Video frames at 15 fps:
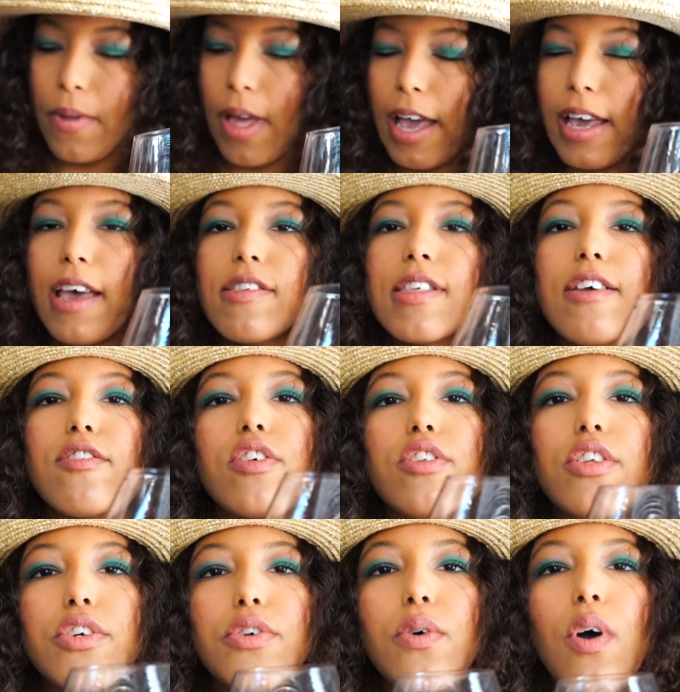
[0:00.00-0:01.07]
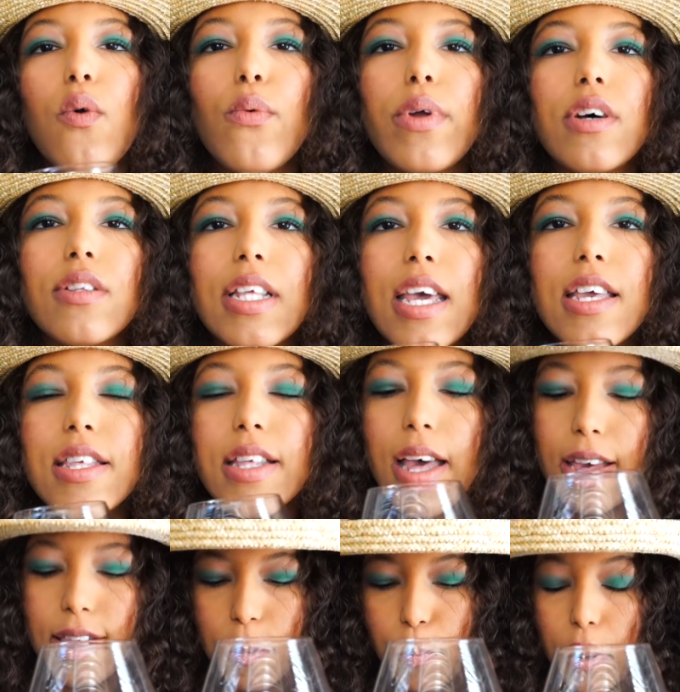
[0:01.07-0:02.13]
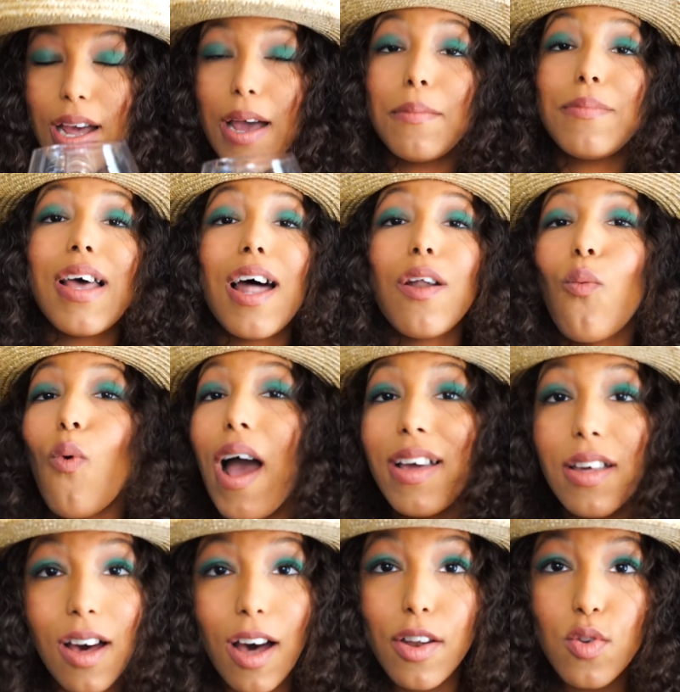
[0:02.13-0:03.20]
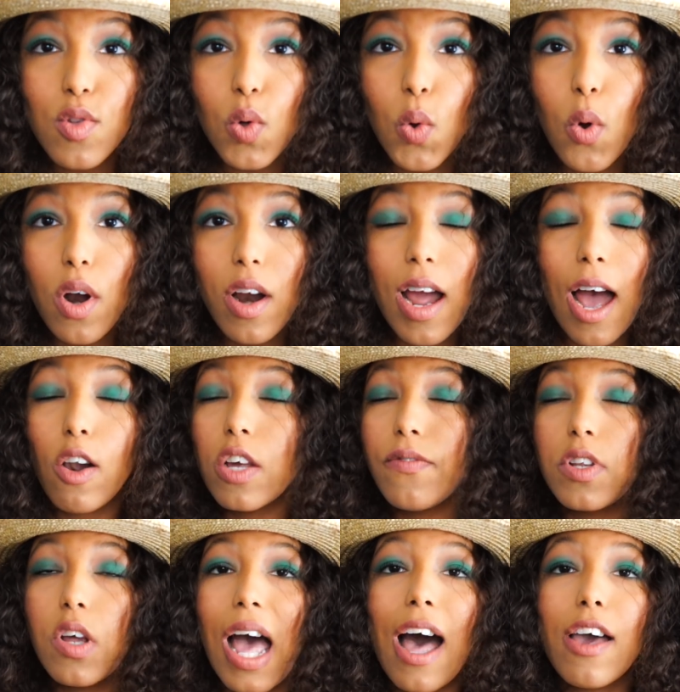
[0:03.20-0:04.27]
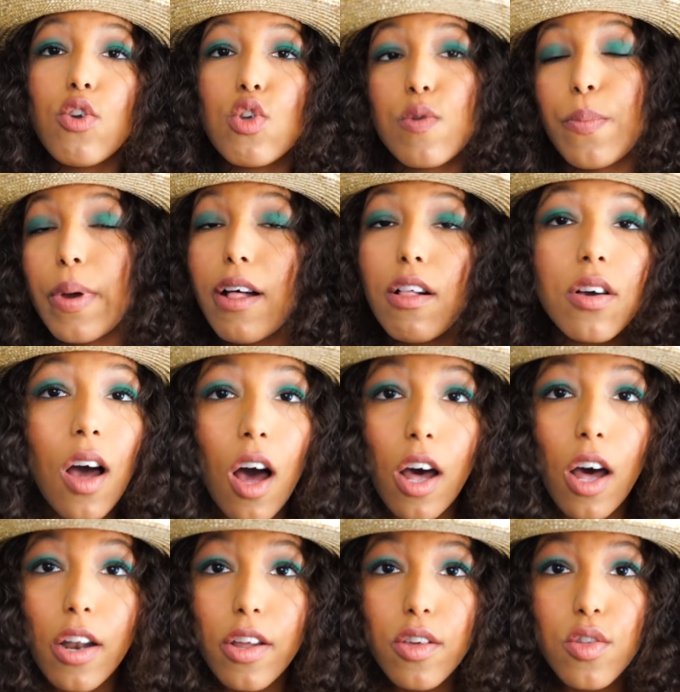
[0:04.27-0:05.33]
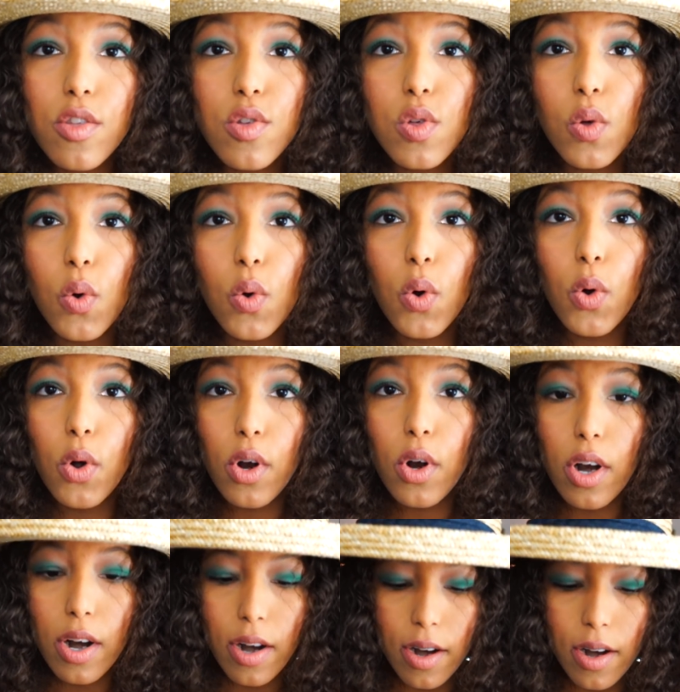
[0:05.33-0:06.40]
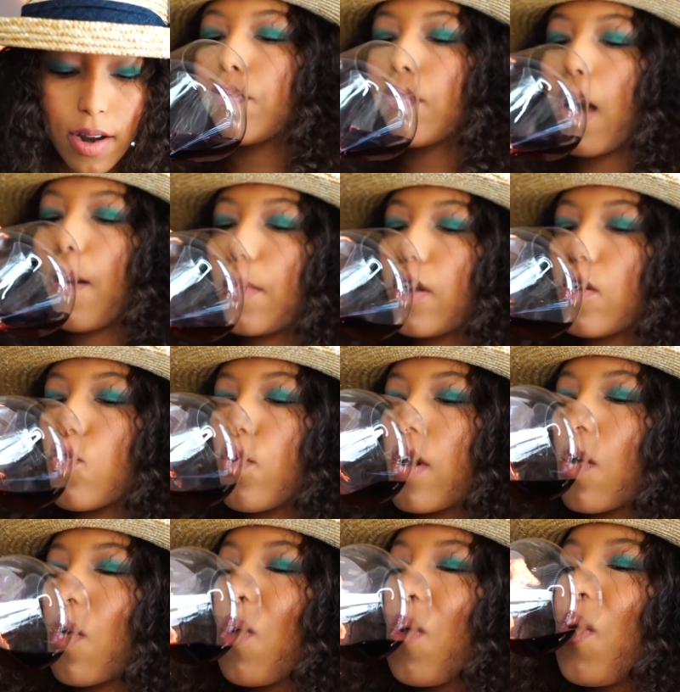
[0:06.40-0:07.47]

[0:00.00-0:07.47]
I guess I should do a real taste test, but I'm not a wine connoisseur. I don't even know how you spell connoisseur. I'm gonna drink.